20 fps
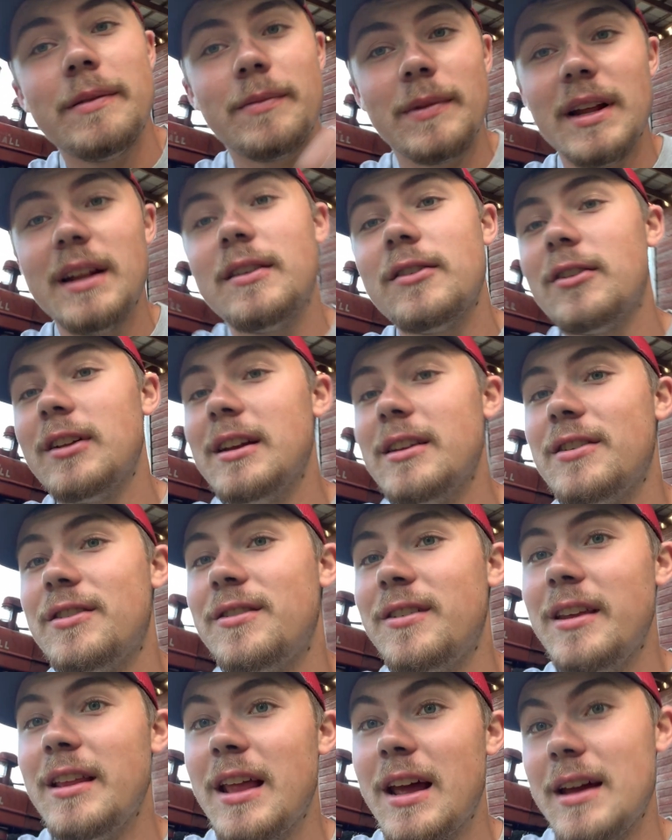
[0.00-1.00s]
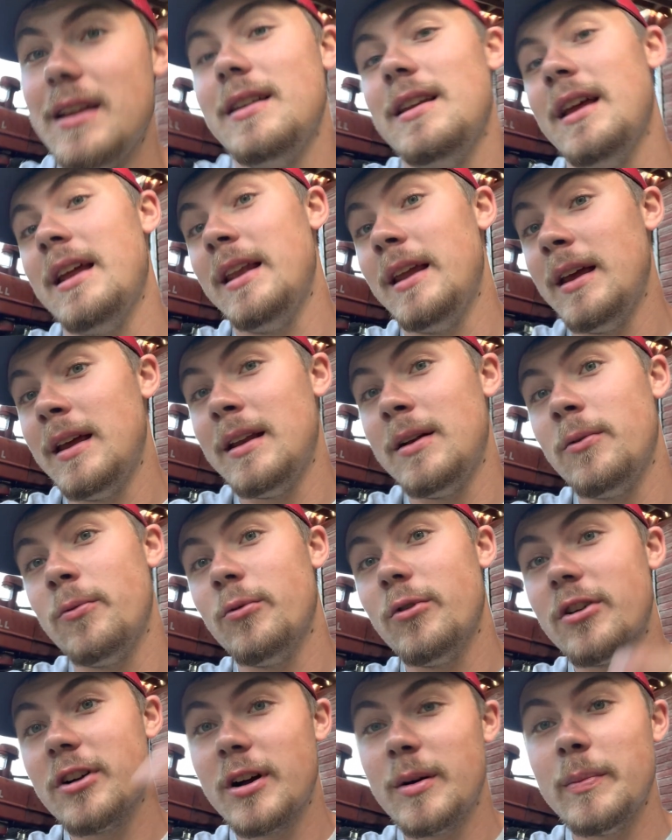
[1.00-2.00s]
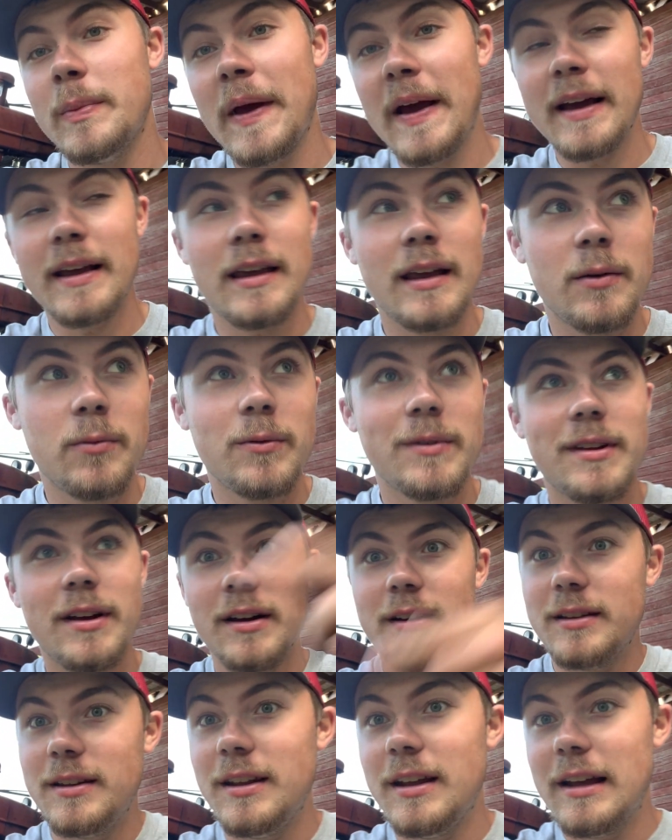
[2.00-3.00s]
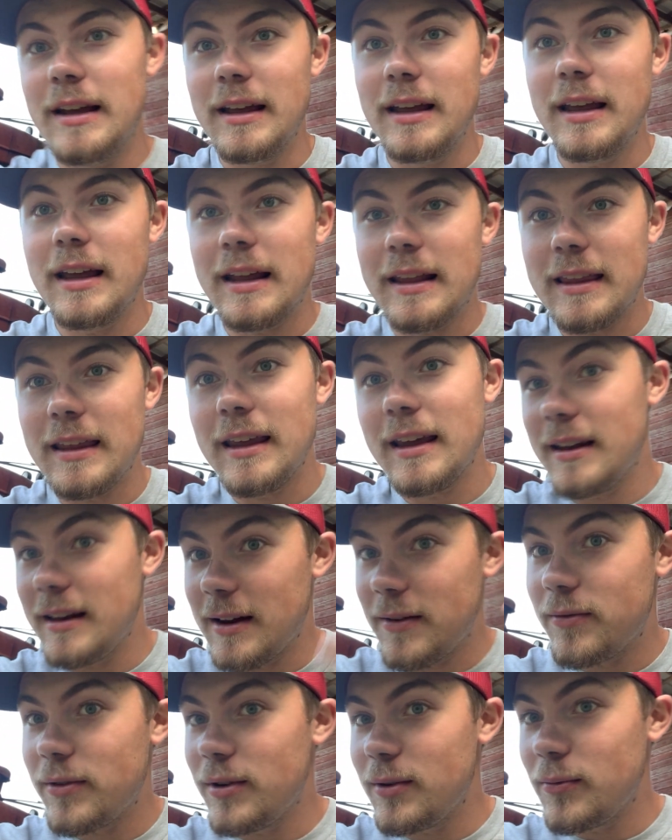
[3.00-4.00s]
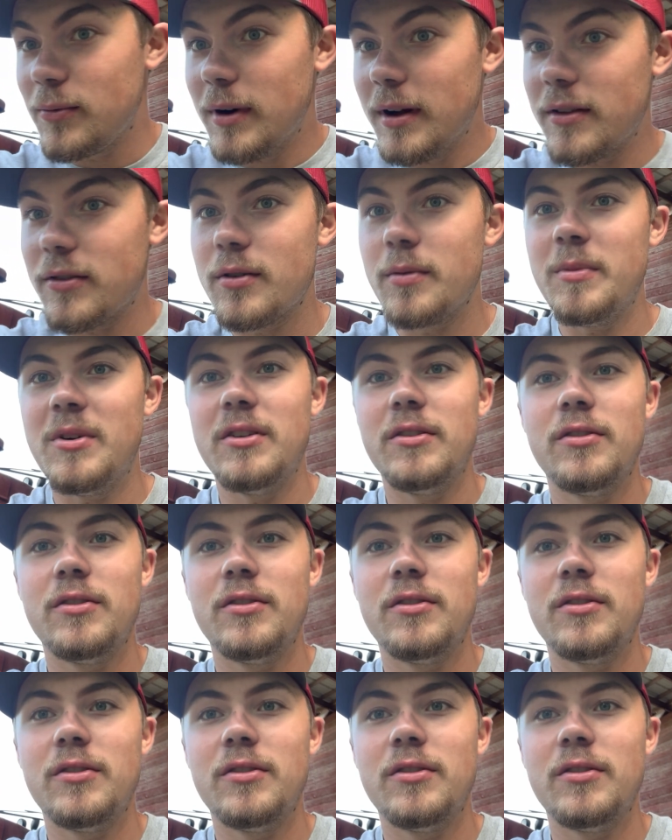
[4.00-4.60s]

Let's let you see that, and then we'll come back and we'll talk to you at the end after you've watched them all.